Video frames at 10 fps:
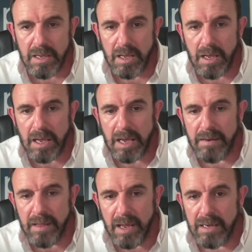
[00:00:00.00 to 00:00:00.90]

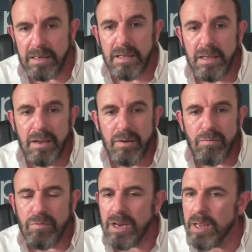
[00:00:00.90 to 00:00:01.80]
and then
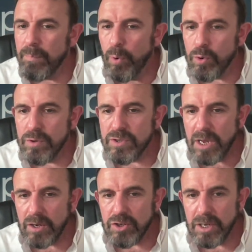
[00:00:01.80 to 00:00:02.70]
really important
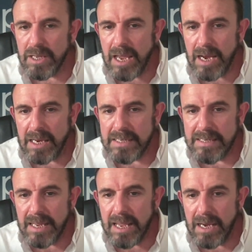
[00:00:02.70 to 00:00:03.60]
section again, I
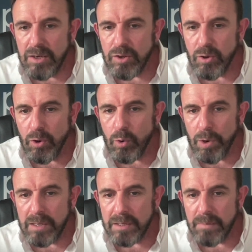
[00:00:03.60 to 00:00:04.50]
dig in here,
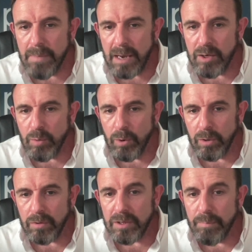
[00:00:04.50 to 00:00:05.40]
going into the
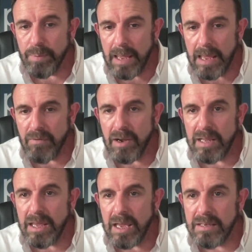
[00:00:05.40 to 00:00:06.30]
manual, comparing
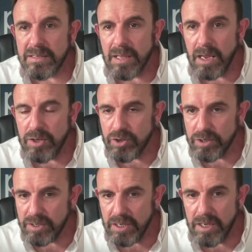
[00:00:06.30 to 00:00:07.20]
against the
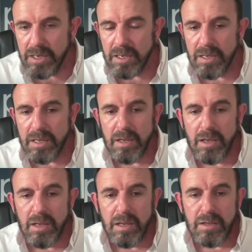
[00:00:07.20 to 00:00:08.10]
HSE
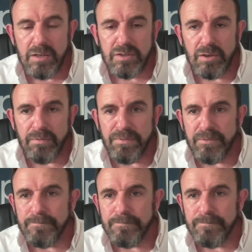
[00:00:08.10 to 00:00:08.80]
sort of